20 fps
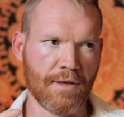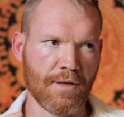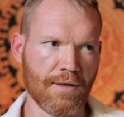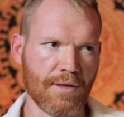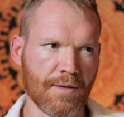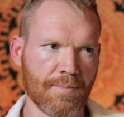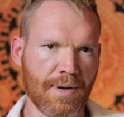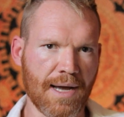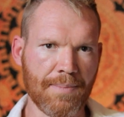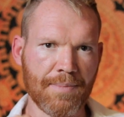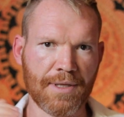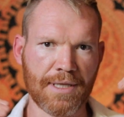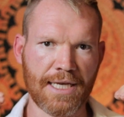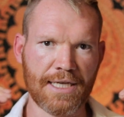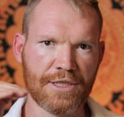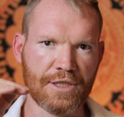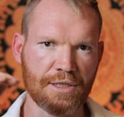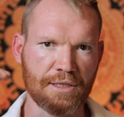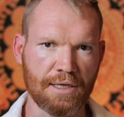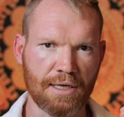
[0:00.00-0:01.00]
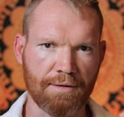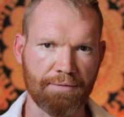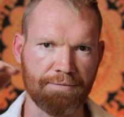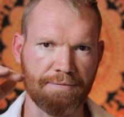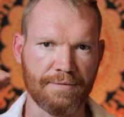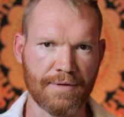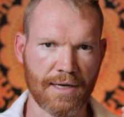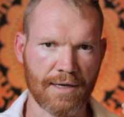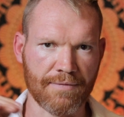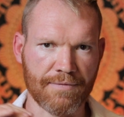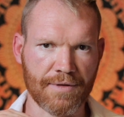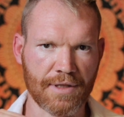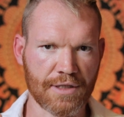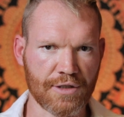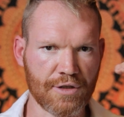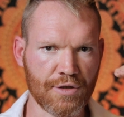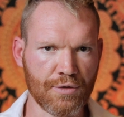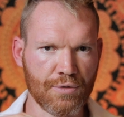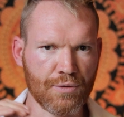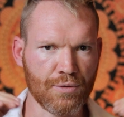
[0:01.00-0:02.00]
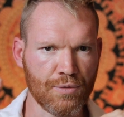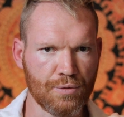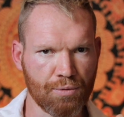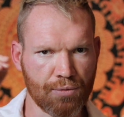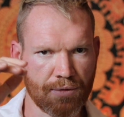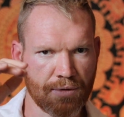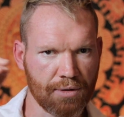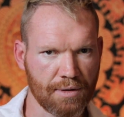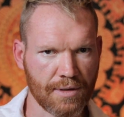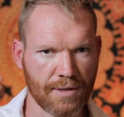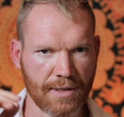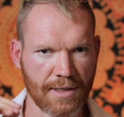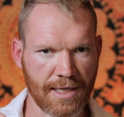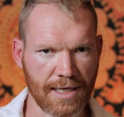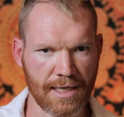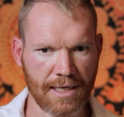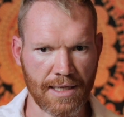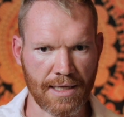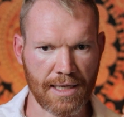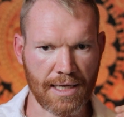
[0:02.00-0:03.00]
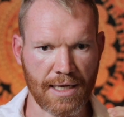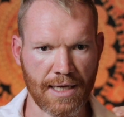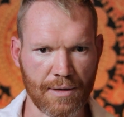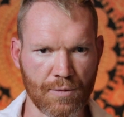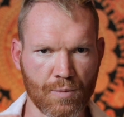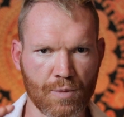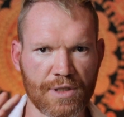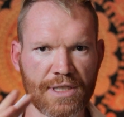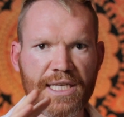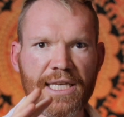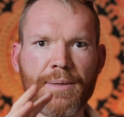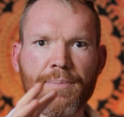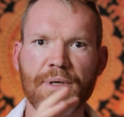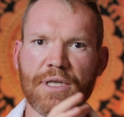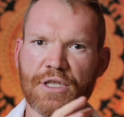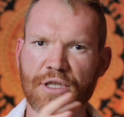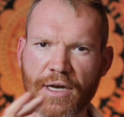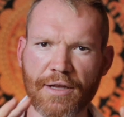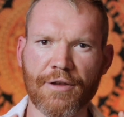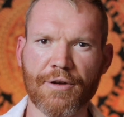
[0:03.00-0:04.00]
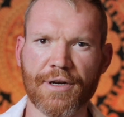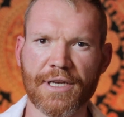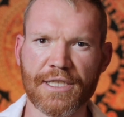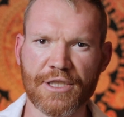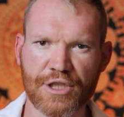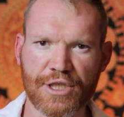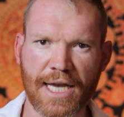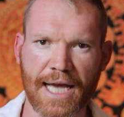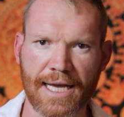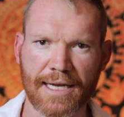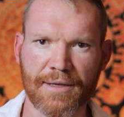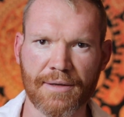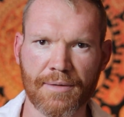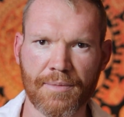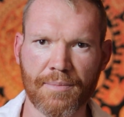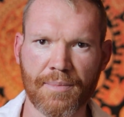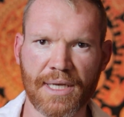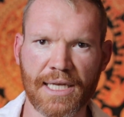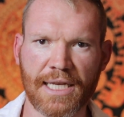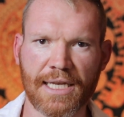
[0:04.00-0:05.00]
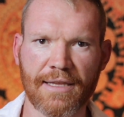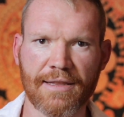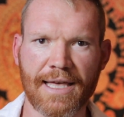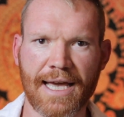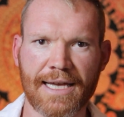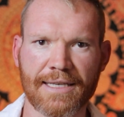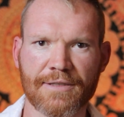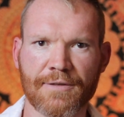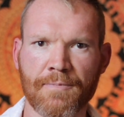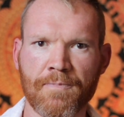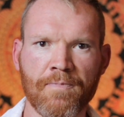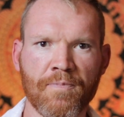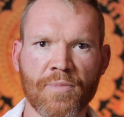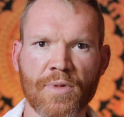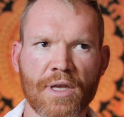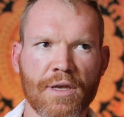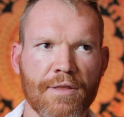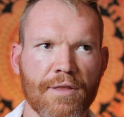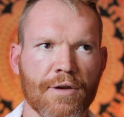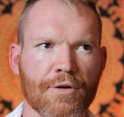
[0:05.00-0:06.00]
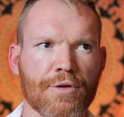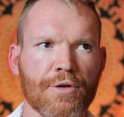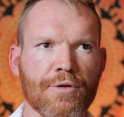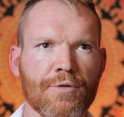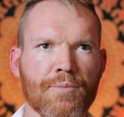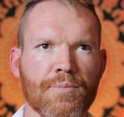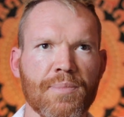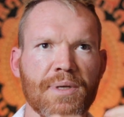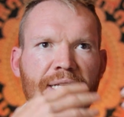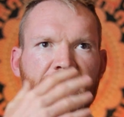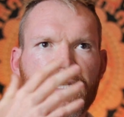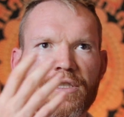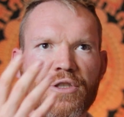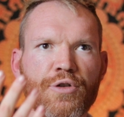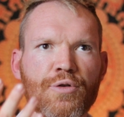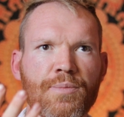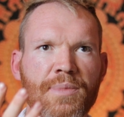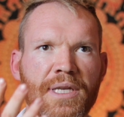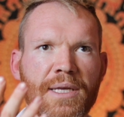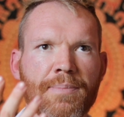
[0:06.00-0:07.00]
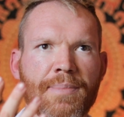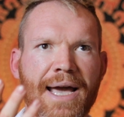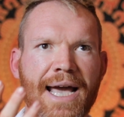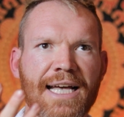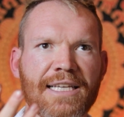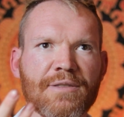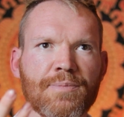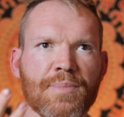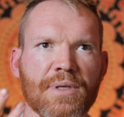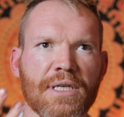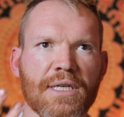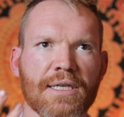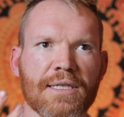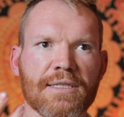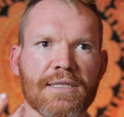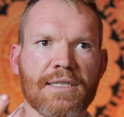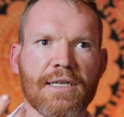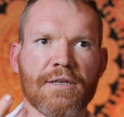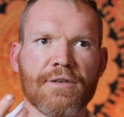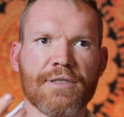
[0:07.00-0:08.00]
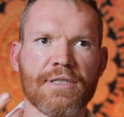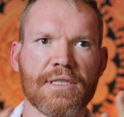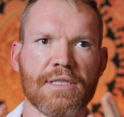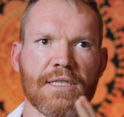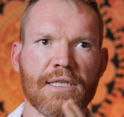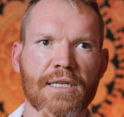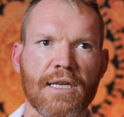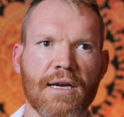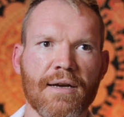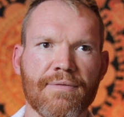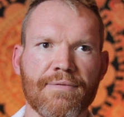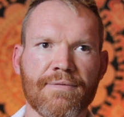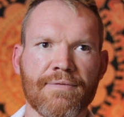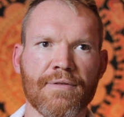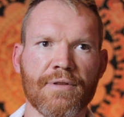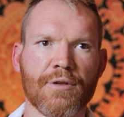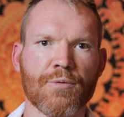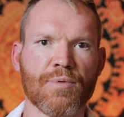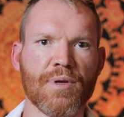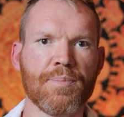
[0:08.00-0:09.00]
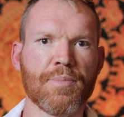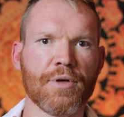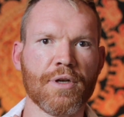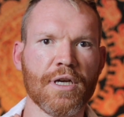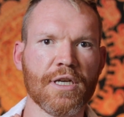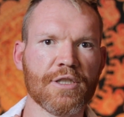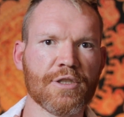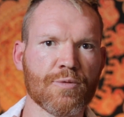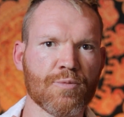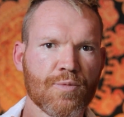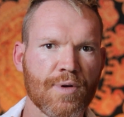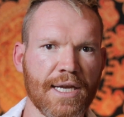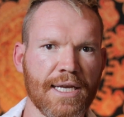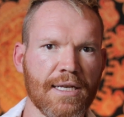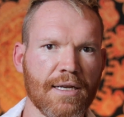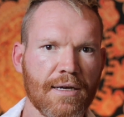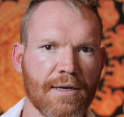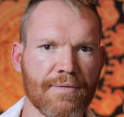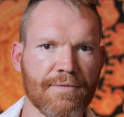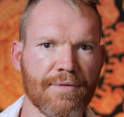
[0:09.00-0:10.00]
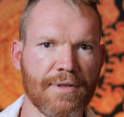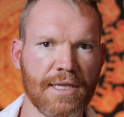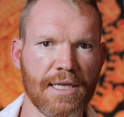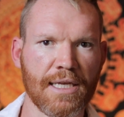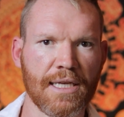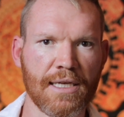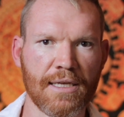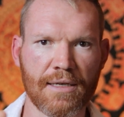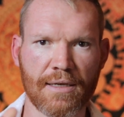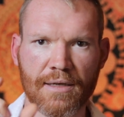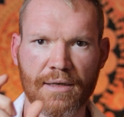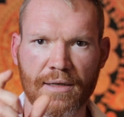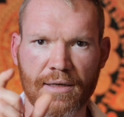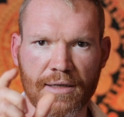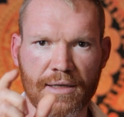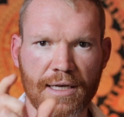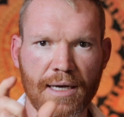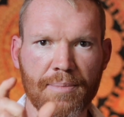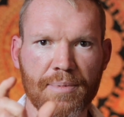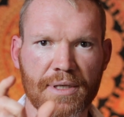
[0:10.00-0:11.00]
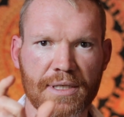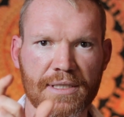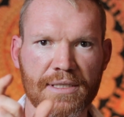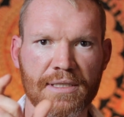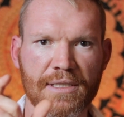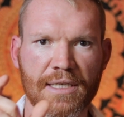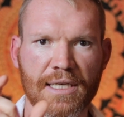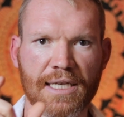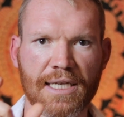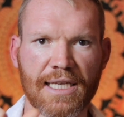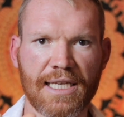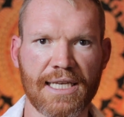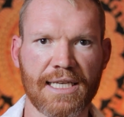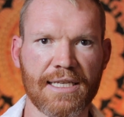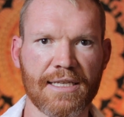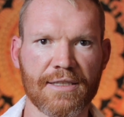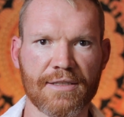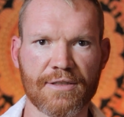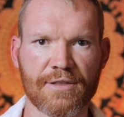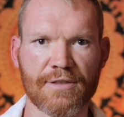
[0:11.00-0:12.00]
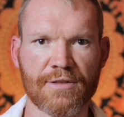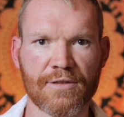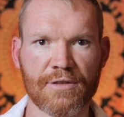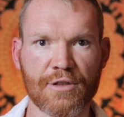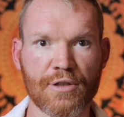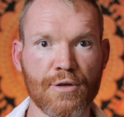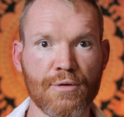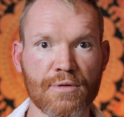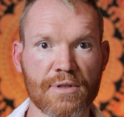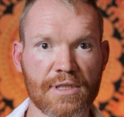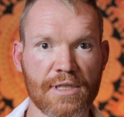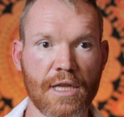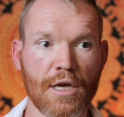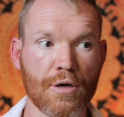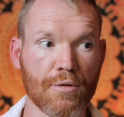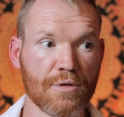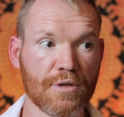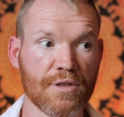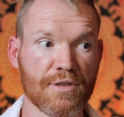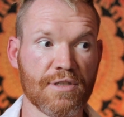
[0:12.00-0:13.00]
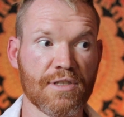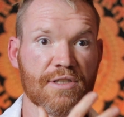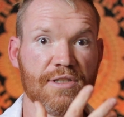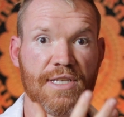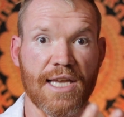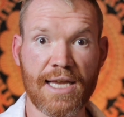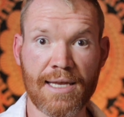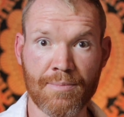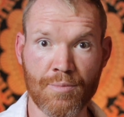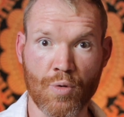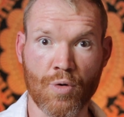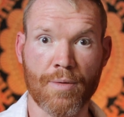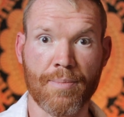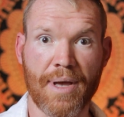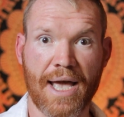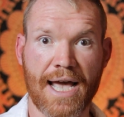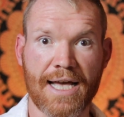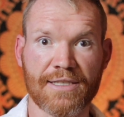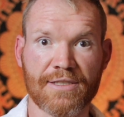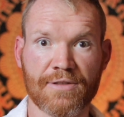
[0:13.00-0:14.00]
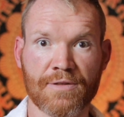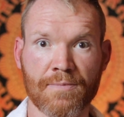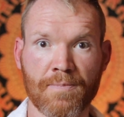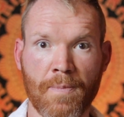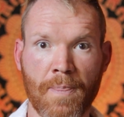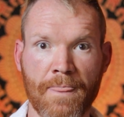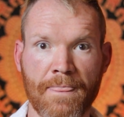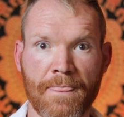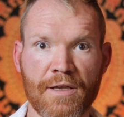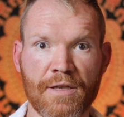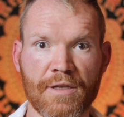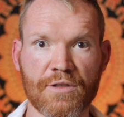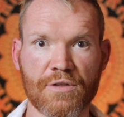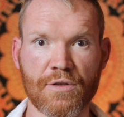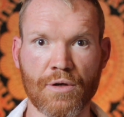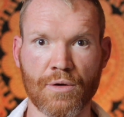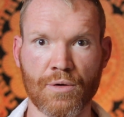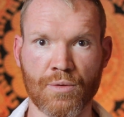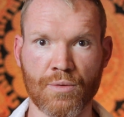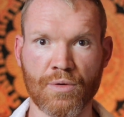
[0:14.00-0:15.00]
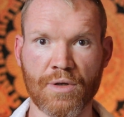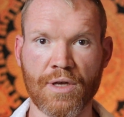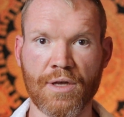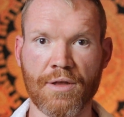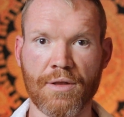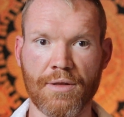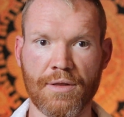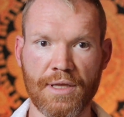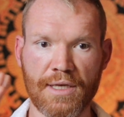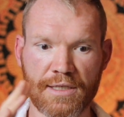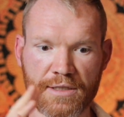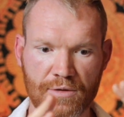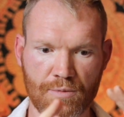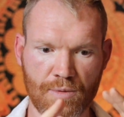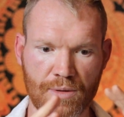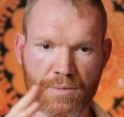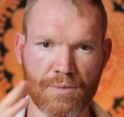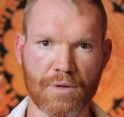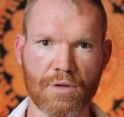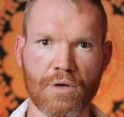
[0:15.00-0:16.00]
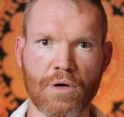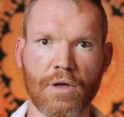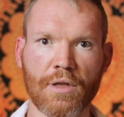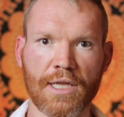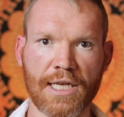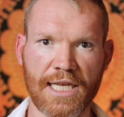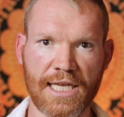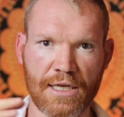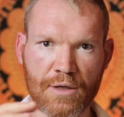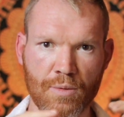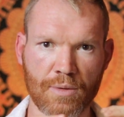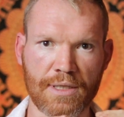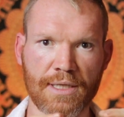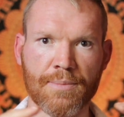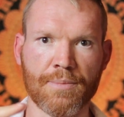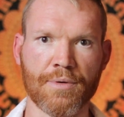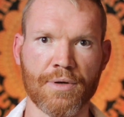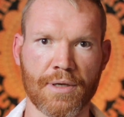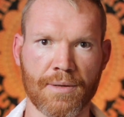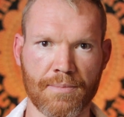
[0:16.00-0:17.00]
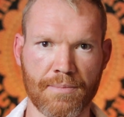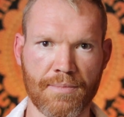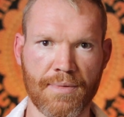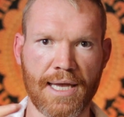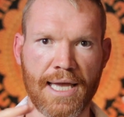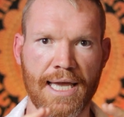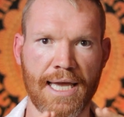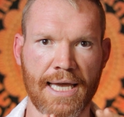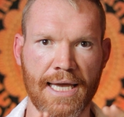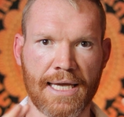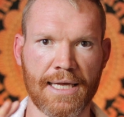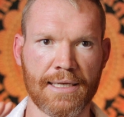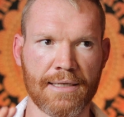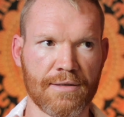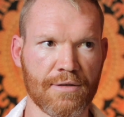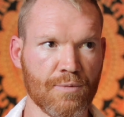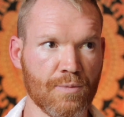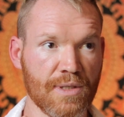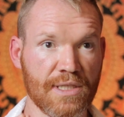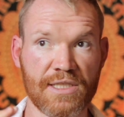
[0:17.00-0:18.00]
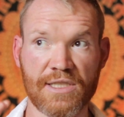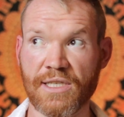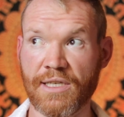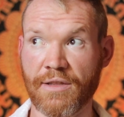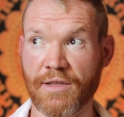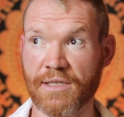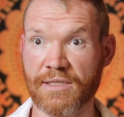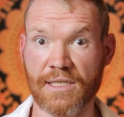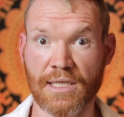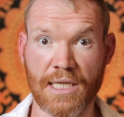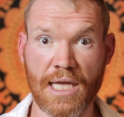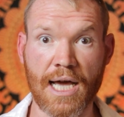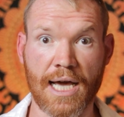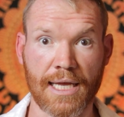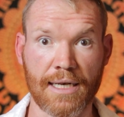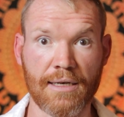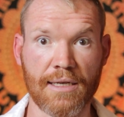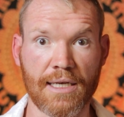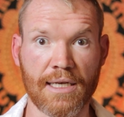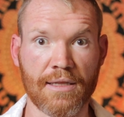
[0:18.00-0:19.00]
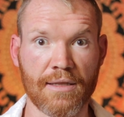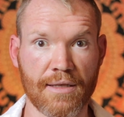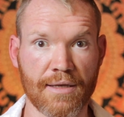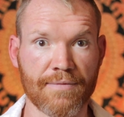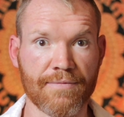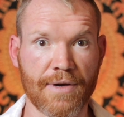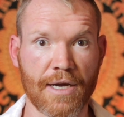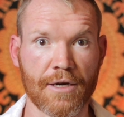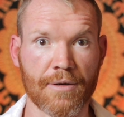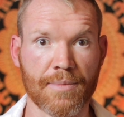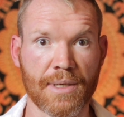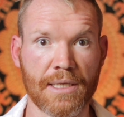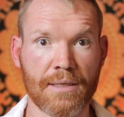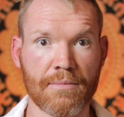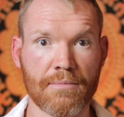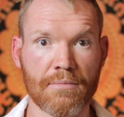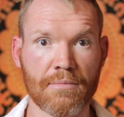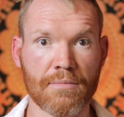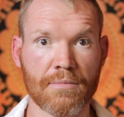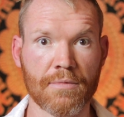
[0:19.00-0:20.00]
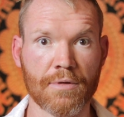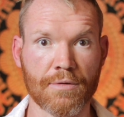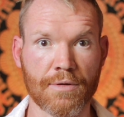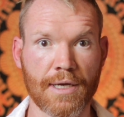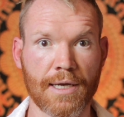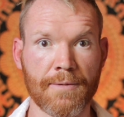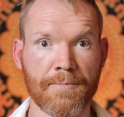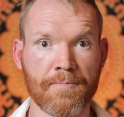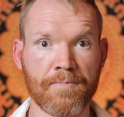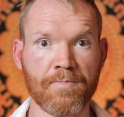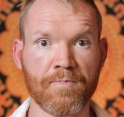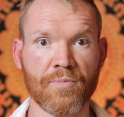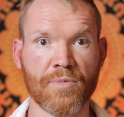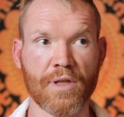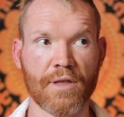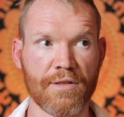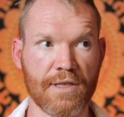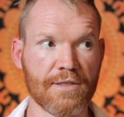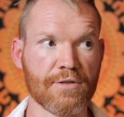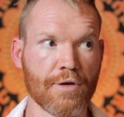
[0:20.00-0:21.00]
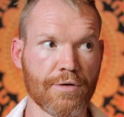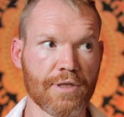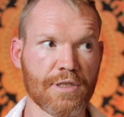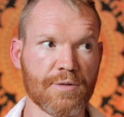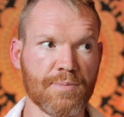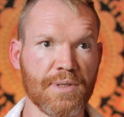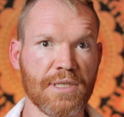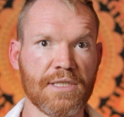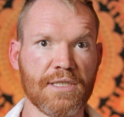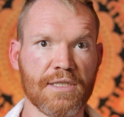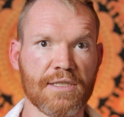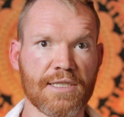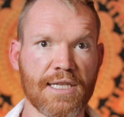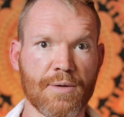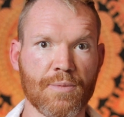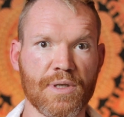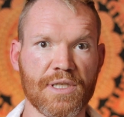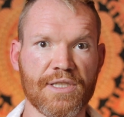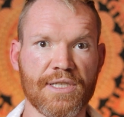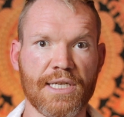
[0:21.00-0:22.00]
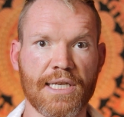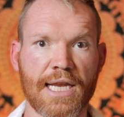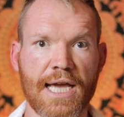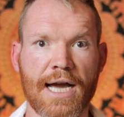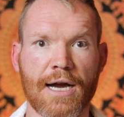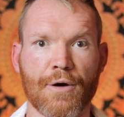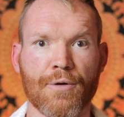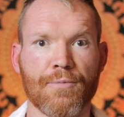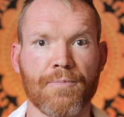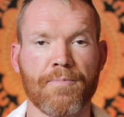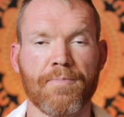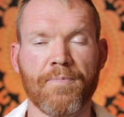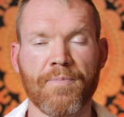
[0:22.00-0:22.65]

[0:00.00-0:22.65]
the population of the two would keep each other in check, meaning that there couldn't be too many bass because there isn't enough, the reproduction rate of the guppies is too slow to sustain more bass. So this we would call an equilibrium, and we see this a lot in the environment, okay? These are the species that we see now.